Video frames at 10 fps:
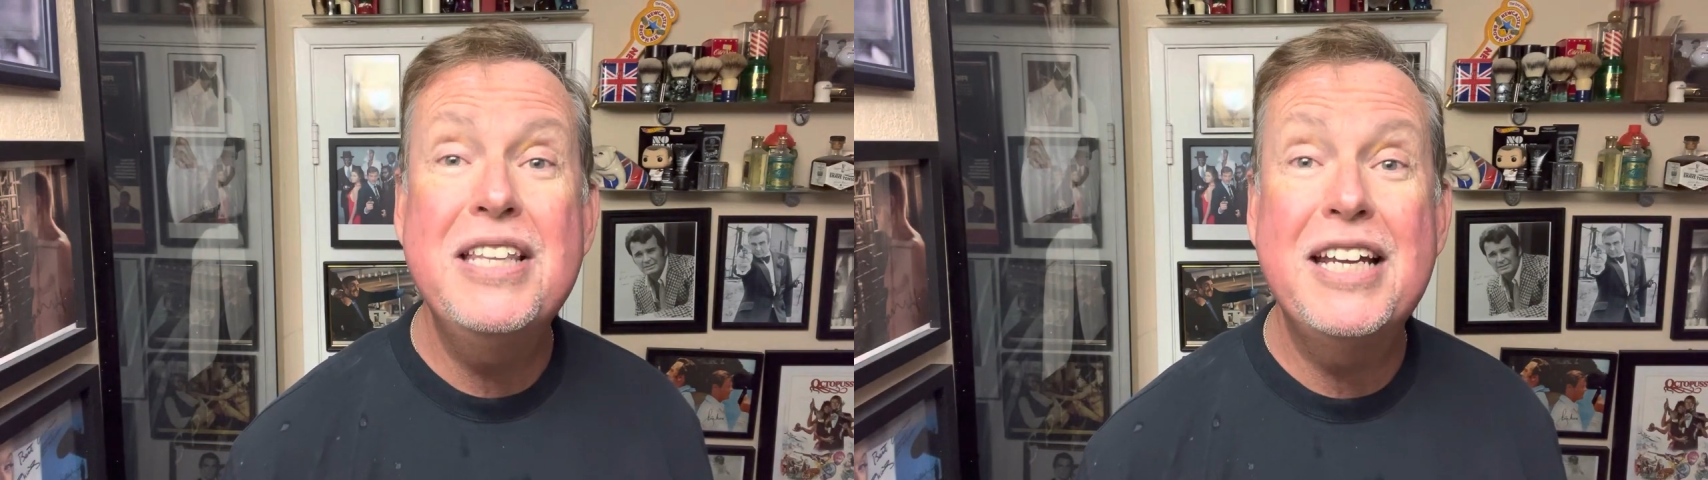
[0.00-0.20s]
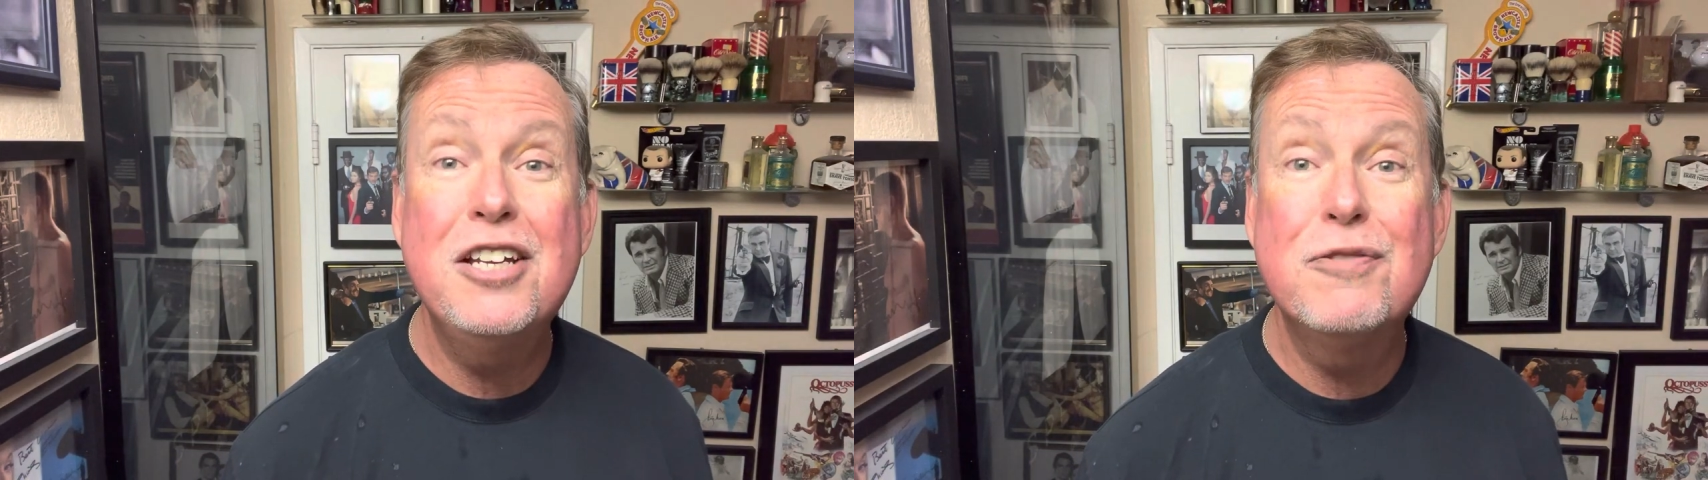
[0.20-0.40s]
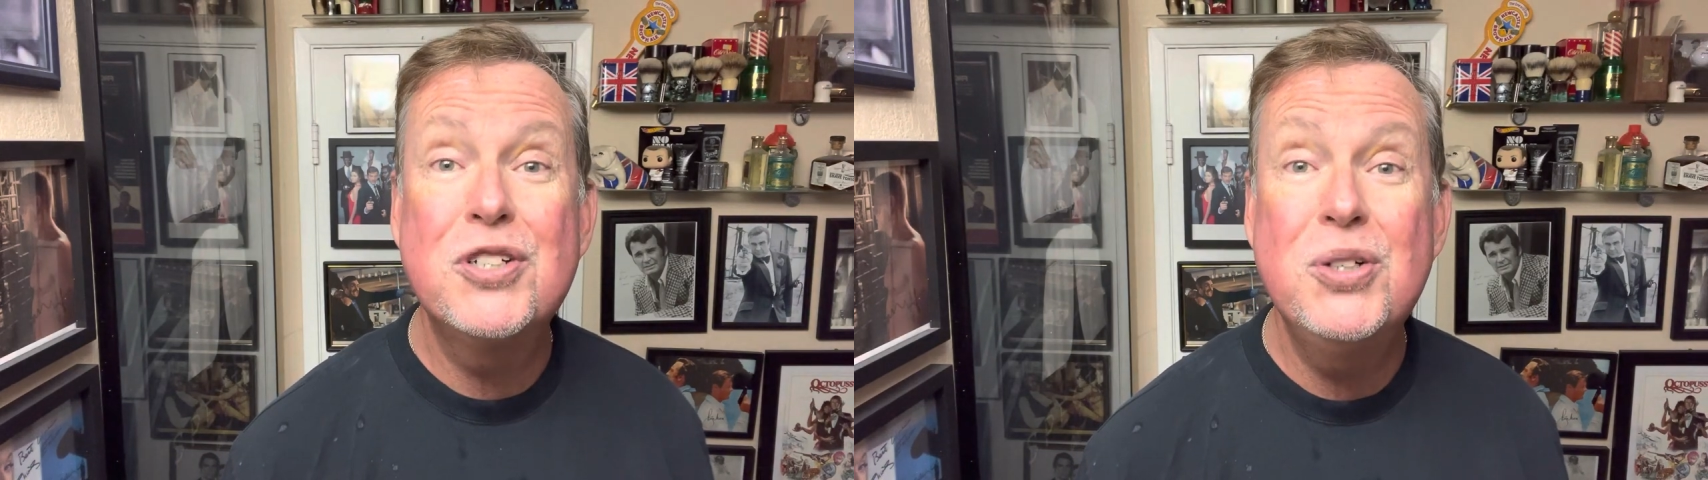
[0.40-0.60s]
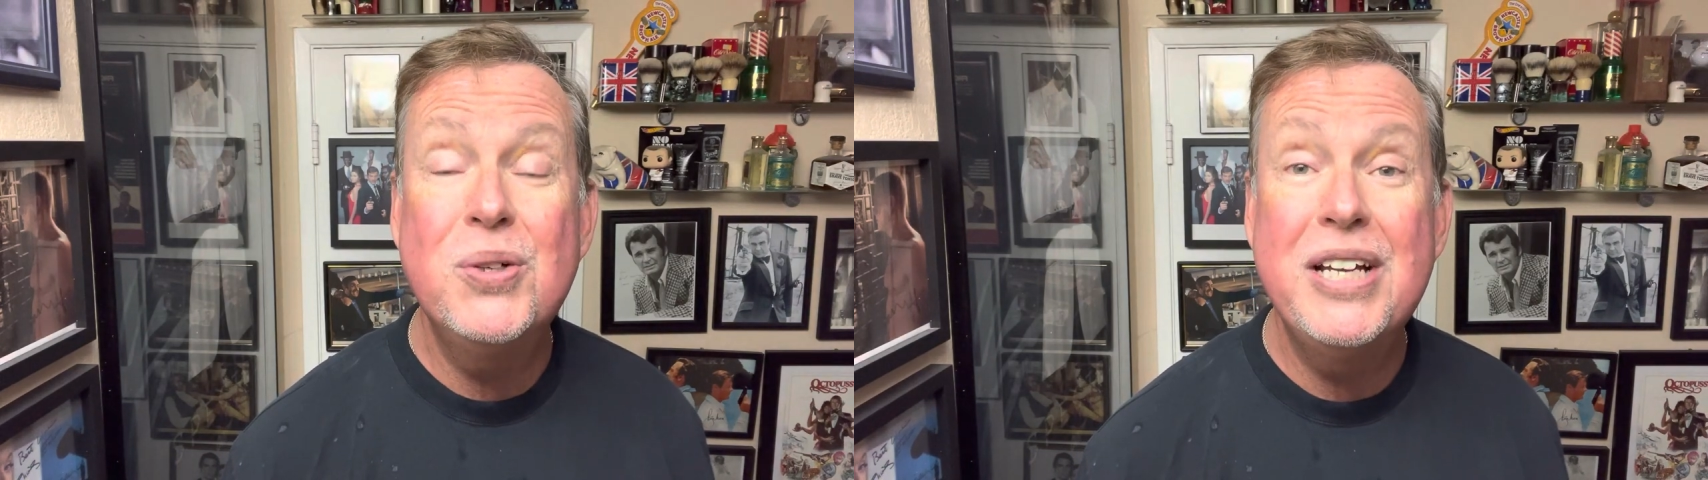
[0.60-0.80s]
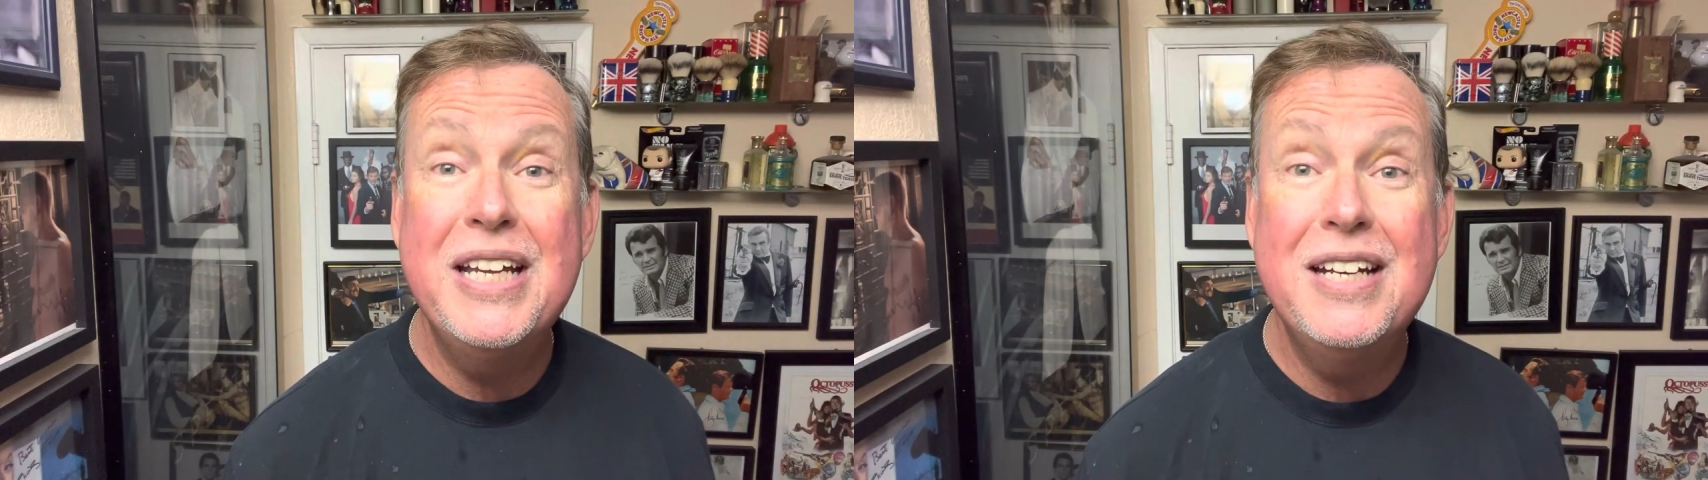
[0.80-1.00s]
Thank you for
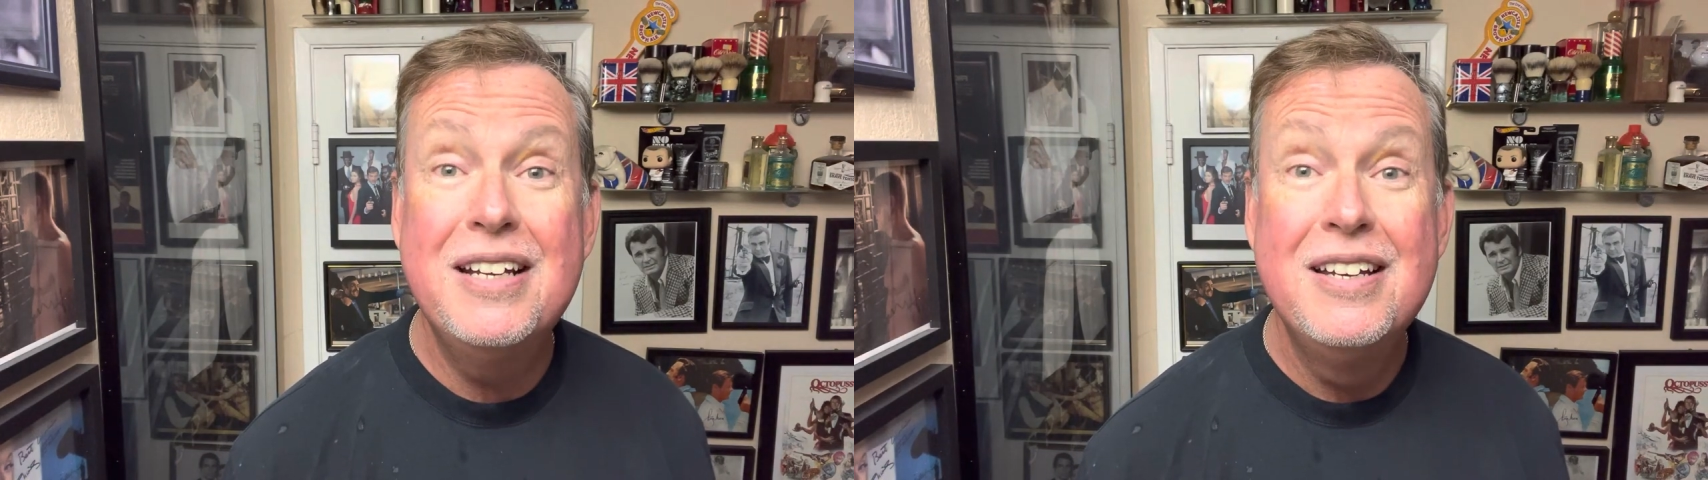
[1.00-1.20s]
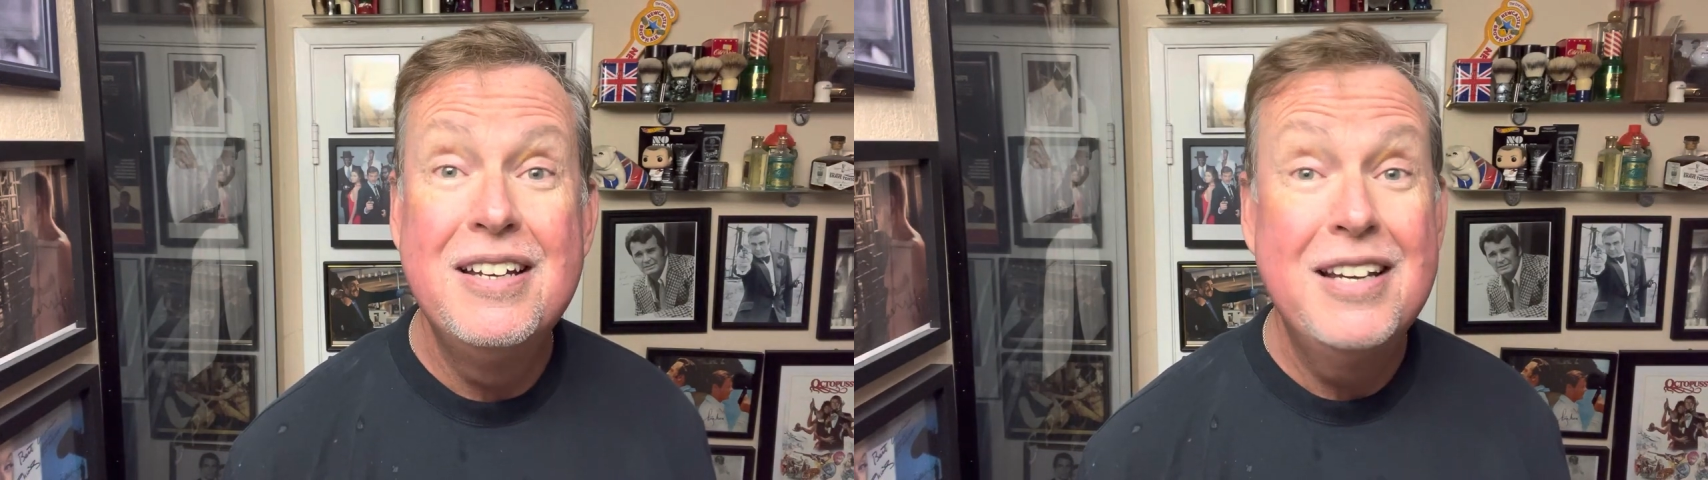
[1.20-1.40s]
tuning in.